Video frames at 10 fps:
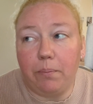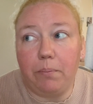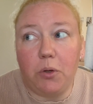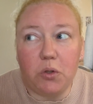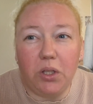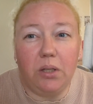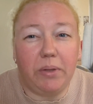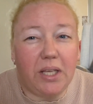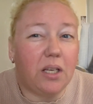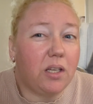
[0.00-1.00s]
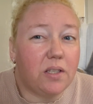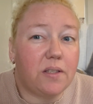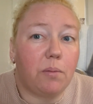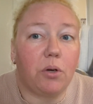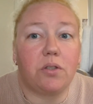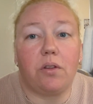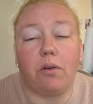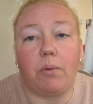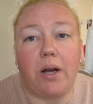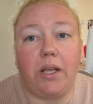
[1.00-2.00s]
usually the beginning of December, so they're
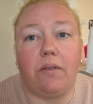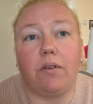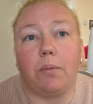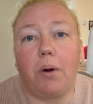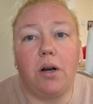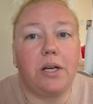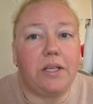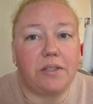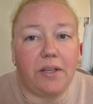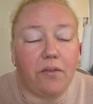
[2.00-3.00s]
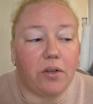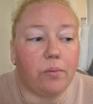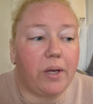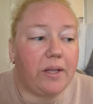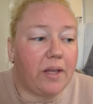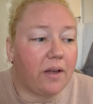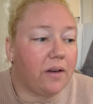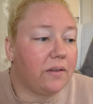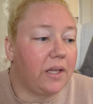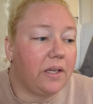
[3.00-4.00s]
ready for parties, giving away, that kind
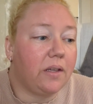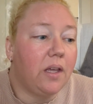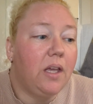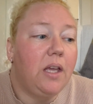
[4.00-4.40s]
of thing.